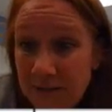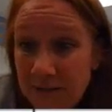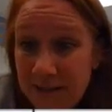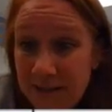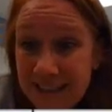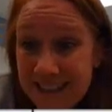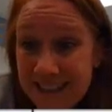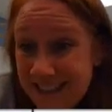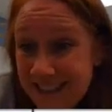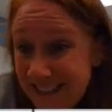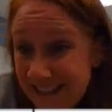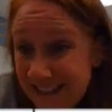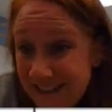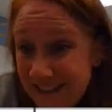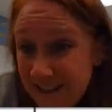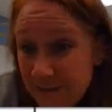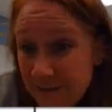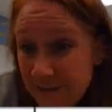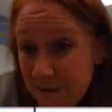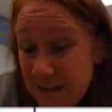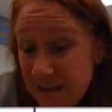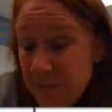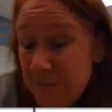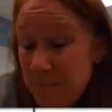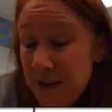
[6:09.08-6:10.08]
pi right here.
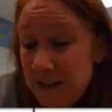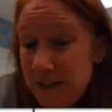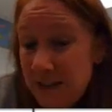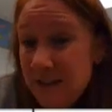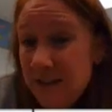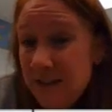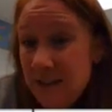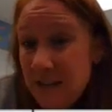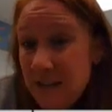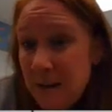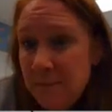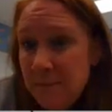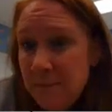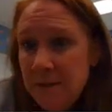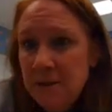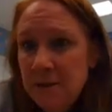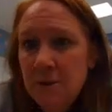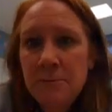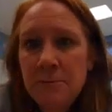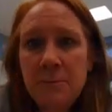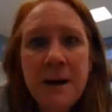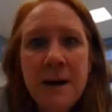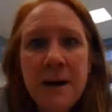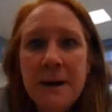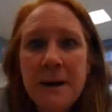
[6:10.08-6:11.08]
It would get back to the top at
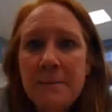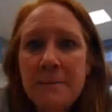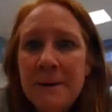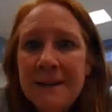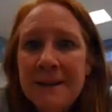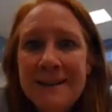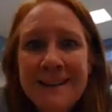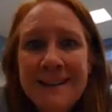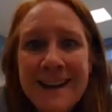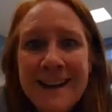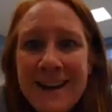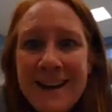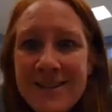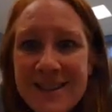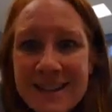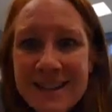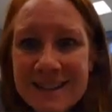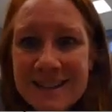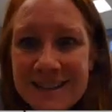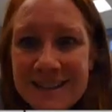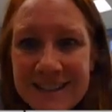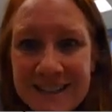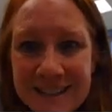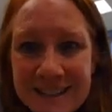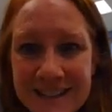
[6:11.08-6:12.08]
2 pi, but now
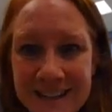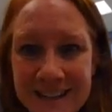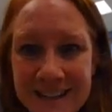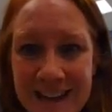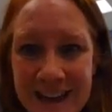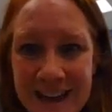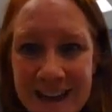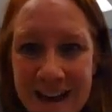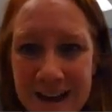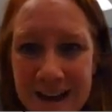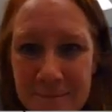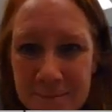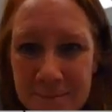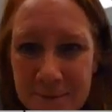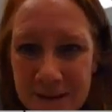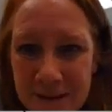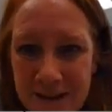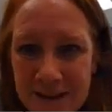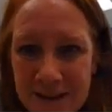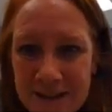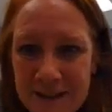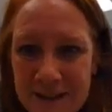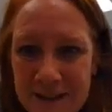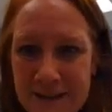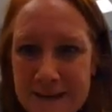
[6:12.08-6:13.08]
that's not gonna
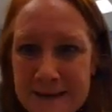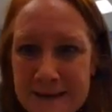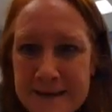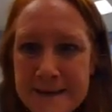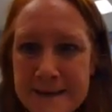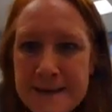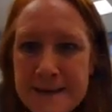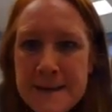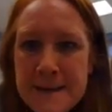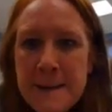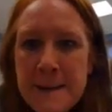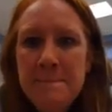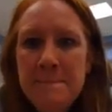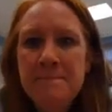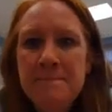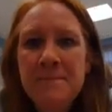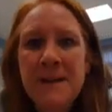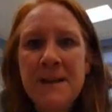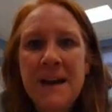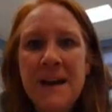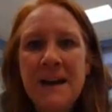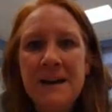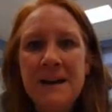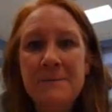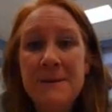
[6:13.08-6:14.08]
happen.
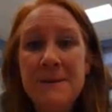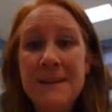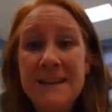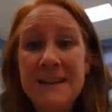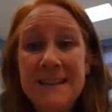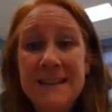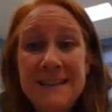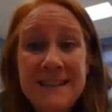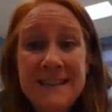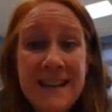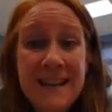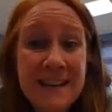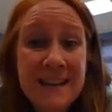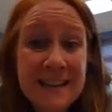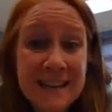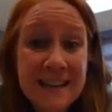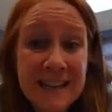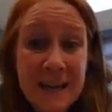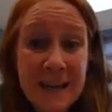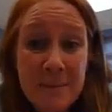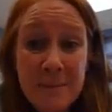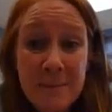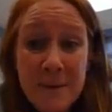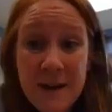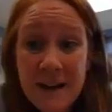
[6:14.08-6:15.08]
It's not
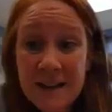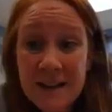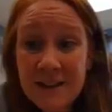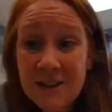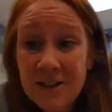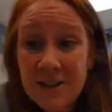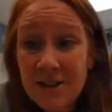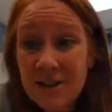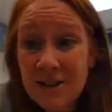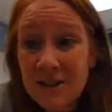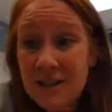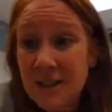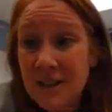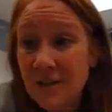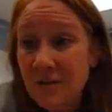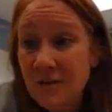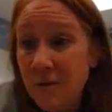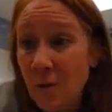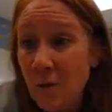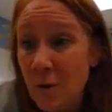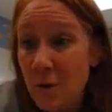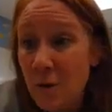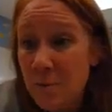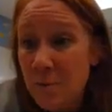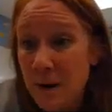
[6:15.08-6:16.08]
gonna get back there until
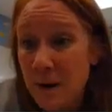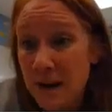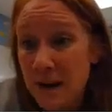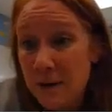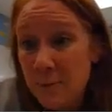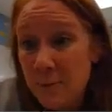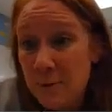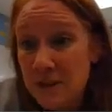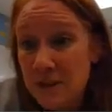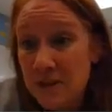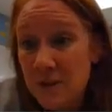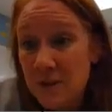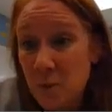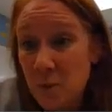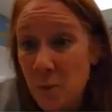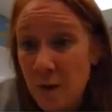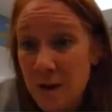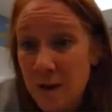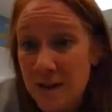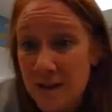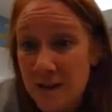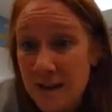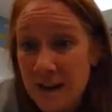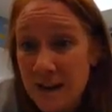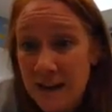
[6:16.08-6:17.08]
4 pi, which is
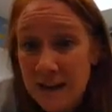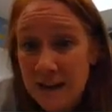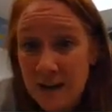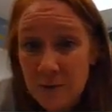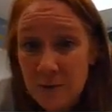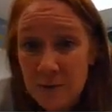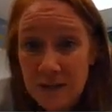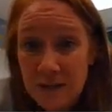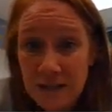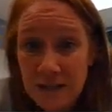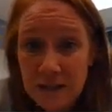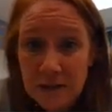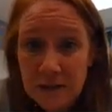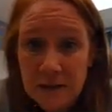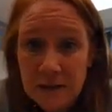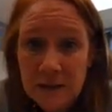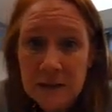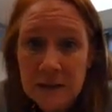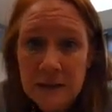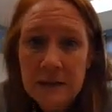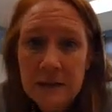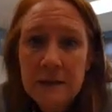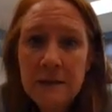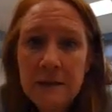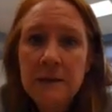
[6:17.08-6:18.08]
way the heck out
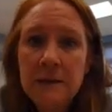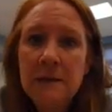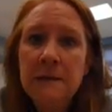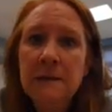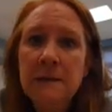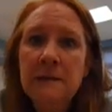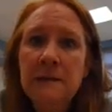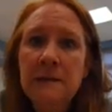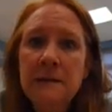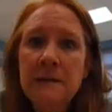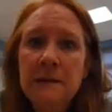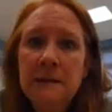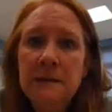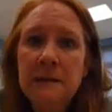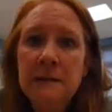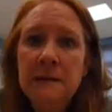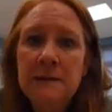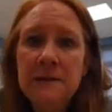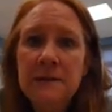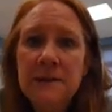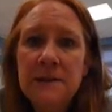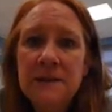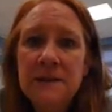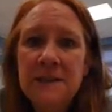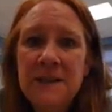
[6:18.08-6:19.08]
here.
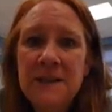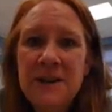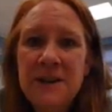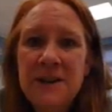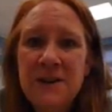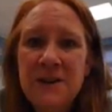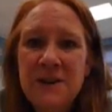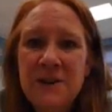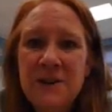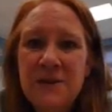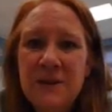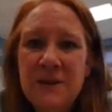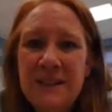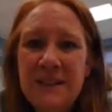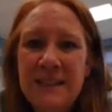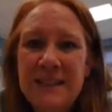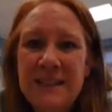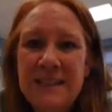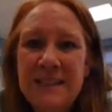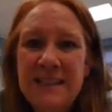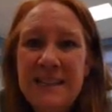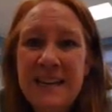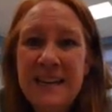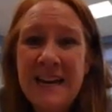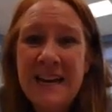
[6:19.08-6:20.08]
So
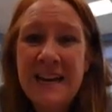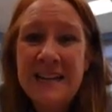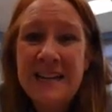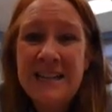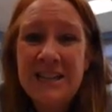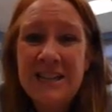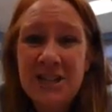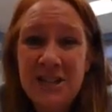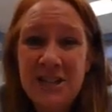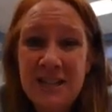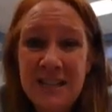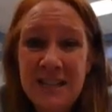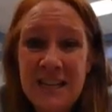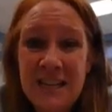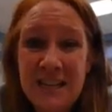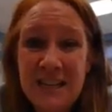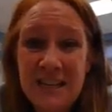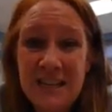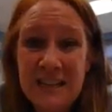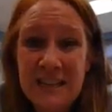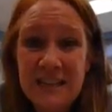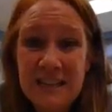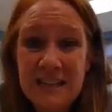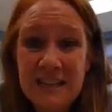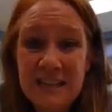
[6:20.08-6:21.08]
it's
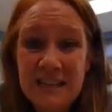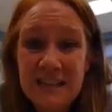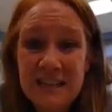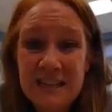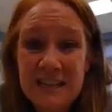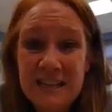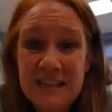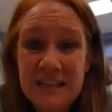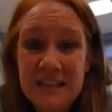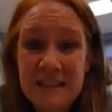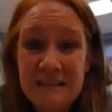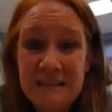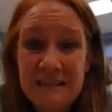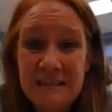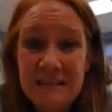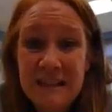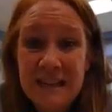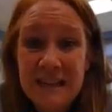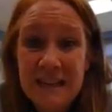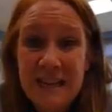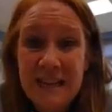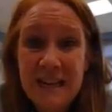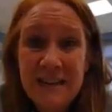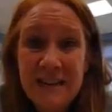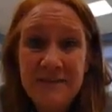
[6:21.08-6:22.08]
actually,
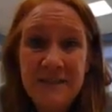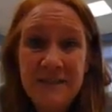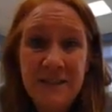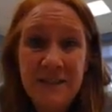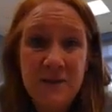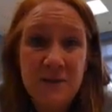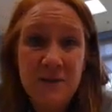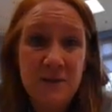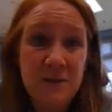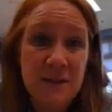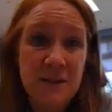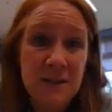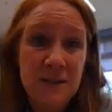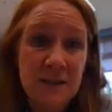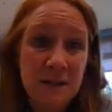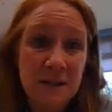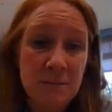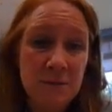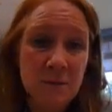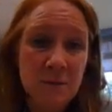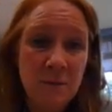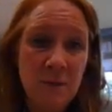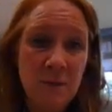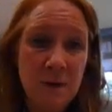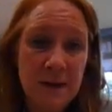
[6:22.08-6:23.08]
like I have to go
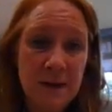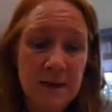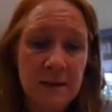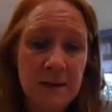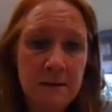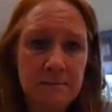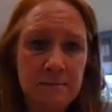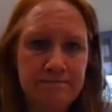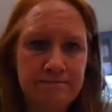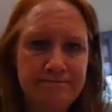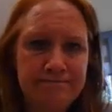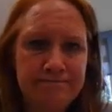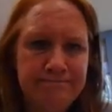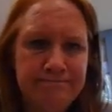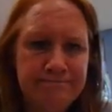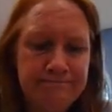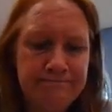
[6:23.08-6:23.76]
double wide.